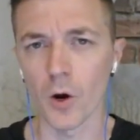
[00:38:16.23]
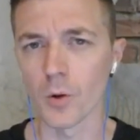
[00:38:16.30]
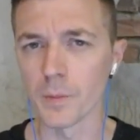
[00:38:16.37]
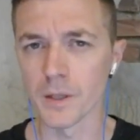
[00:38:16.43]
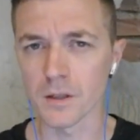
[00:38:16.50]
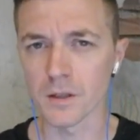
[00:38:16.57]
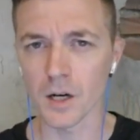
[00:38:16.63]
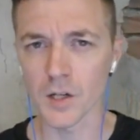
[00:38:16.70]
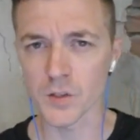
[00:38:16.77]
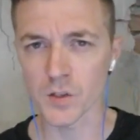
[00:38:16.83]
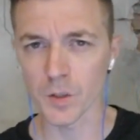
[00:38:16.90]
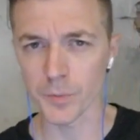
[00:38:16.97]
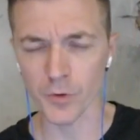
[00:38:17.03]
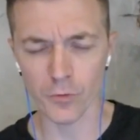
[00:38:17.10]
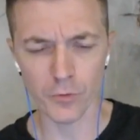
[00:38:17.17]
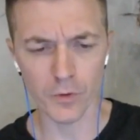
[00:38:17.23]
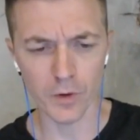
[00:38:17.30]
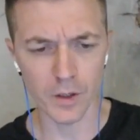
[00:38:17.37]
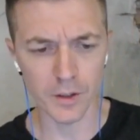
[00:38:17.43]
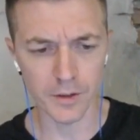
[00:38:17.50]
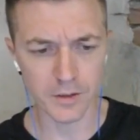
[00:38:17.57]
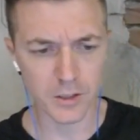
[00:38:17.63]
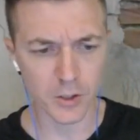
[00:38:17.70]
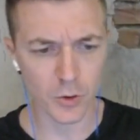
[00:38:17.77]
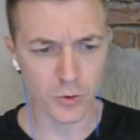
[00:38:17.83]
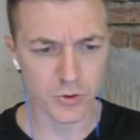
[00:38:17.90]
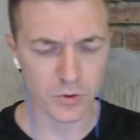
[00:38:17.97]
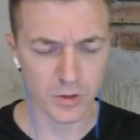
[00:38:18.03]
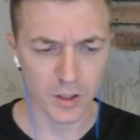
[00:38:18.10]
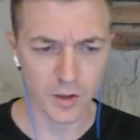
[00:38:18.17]
concepts are fun, character
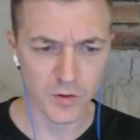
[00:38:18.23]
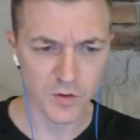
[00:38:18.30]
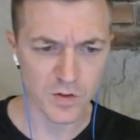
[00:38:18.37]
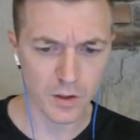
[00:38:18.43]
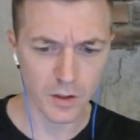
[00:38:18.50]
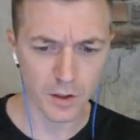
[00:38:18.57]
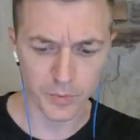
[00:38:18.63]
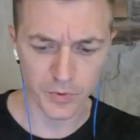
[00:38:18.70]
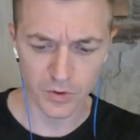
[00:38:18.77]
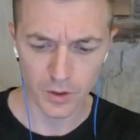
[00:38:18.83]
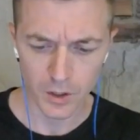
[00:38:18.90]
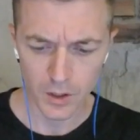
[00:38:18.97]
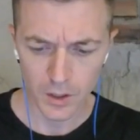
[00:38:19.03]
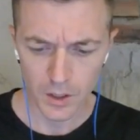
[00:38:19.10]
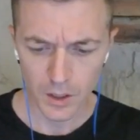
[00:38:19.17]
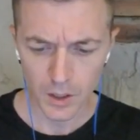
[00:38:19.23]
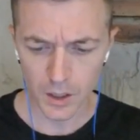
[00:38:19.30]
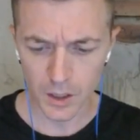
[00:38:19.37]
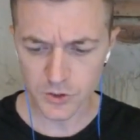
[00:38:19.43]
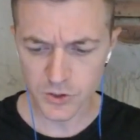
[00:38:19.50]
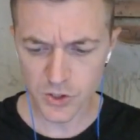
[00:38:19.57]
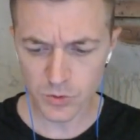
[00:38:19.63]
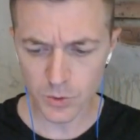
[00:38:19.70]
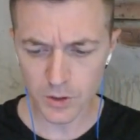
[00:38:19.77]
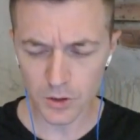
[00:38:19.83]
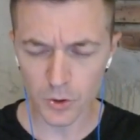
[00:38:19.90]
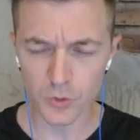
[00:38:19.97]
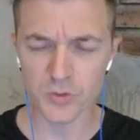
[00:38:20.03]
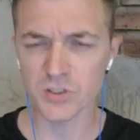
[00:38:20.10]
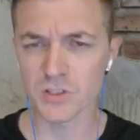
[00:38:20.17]
concepts, just doing
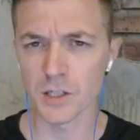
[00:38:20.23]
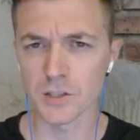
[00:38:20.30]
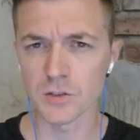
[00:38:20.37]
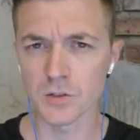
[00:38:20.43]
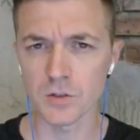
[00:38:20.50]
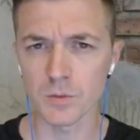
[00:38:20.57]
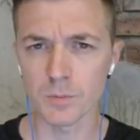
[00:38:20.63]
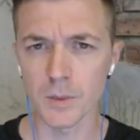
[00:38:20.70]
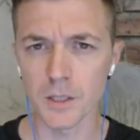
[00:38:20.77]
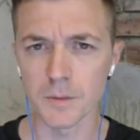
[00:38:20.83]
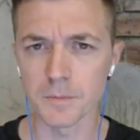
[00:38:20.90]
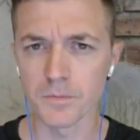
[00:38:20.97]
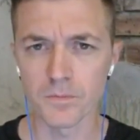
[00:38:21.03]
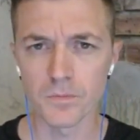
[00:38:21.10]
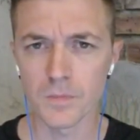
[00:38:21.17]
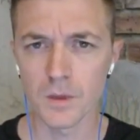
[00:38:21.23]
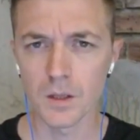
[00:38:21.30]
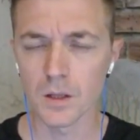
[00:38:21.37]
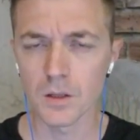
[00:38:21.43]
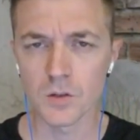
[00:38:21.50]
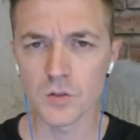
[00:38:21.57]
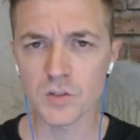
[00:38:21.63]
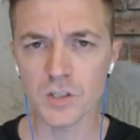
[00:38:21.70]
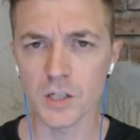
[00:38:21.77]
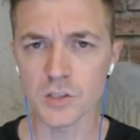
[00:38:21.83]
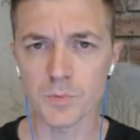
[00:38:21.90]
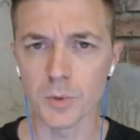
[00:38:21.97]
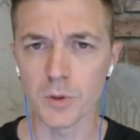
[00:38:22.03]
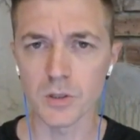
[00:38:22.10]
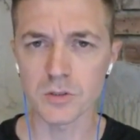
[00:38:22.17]
little sketches in my
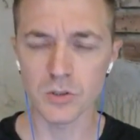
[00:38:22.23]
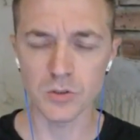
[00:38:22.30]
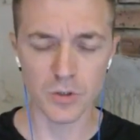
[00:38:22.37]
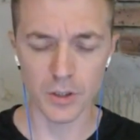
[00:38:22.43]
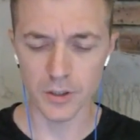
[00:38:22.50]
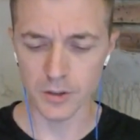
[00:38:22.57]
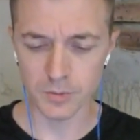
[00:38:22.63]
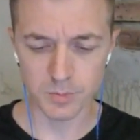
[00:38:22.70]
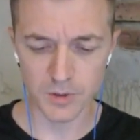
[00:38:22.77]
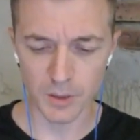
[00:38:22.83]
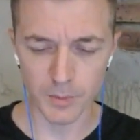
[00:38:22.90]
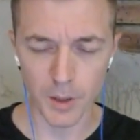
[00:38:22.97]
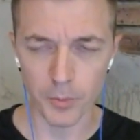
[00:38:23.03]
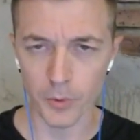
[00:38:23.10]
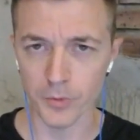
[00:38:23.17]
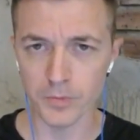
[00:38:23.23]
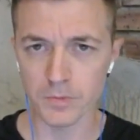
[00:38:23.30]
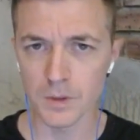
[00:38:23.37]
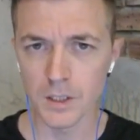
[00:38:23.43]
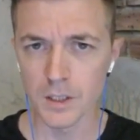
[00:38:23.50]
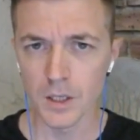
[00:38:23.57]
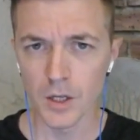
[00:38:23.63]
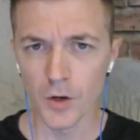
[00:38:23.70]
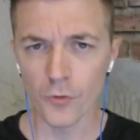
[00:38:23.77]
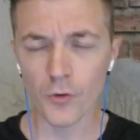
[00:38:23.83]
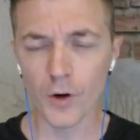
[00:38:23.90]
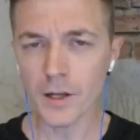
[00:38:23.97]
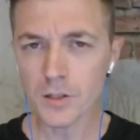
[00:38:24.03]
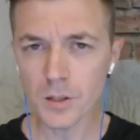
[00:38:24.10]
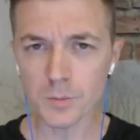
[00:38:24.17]
sketchbook to try to come up with
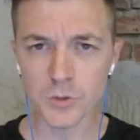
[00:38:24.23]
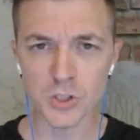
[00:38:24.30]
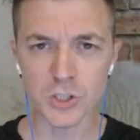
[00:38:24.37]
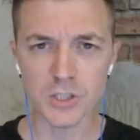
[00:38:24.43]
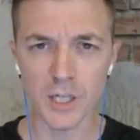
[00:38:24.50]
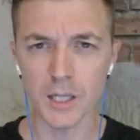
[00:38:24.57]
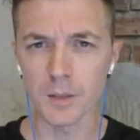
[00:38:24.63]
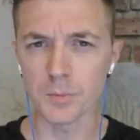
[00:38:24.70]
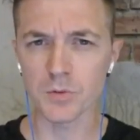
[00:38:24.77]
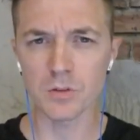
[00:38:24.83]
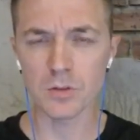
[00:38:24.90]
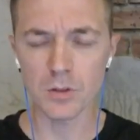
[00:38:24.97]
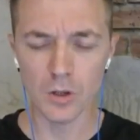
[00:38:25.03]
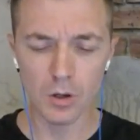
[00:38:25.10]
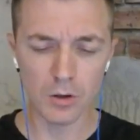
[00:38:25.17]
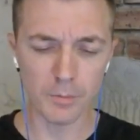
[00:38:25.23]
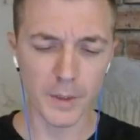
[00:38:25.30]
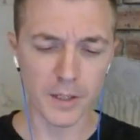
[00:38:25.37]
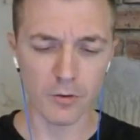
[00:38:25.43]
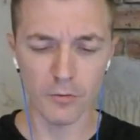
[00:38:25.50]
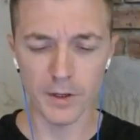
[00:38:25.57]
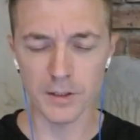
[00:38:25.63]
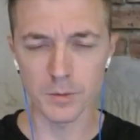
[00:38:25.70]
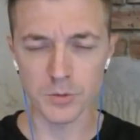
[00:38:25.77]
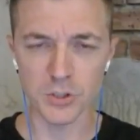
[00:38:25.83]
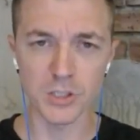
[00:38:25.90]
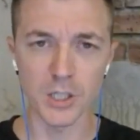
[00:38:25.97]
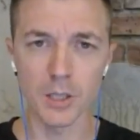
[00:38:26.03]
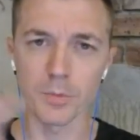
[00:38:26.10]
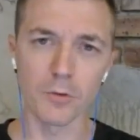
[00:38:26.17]
random shapes. I'll make a random
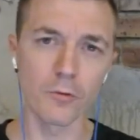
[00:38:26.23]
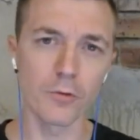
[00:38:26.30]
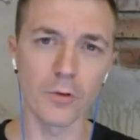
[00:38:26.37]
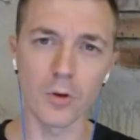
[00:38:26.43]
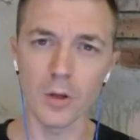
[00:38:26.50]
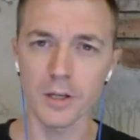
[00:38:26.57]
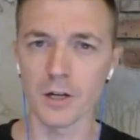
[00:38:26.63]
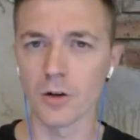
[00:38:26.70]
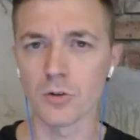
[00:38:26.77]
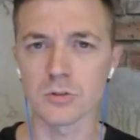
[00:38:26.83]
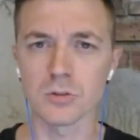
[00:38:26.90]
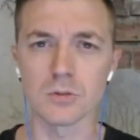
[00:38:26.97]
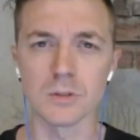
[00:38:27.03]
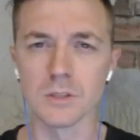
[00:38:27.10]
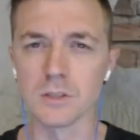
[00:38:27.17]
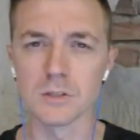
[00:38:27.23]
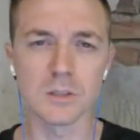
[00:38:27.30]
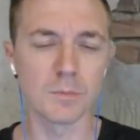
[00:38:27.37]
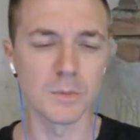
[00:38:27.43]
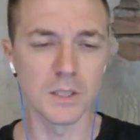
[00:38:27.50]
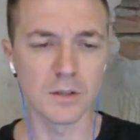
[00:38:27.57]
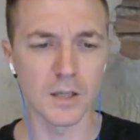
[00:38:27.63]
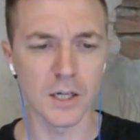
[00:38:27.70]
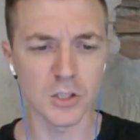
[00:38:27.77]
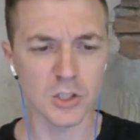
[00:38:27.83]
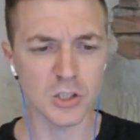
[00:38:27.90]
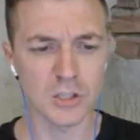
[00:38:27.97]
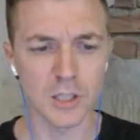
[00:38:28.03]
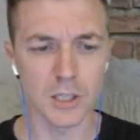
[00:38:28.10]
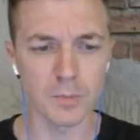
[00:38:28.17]
shape and fill a character in to meet that
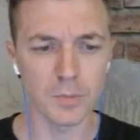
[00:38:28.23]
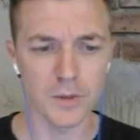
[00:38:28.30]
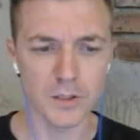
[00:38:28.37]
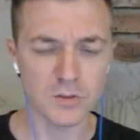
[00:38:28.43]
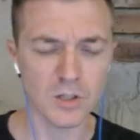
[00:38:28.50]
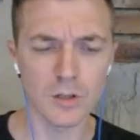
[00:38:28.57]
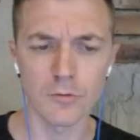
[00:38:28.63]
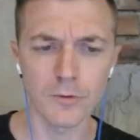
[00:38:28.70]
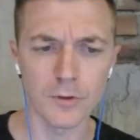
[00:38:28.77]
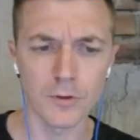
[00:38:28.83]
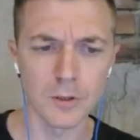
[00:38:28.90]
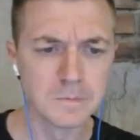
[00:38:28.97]
shape, and that's kind of fun.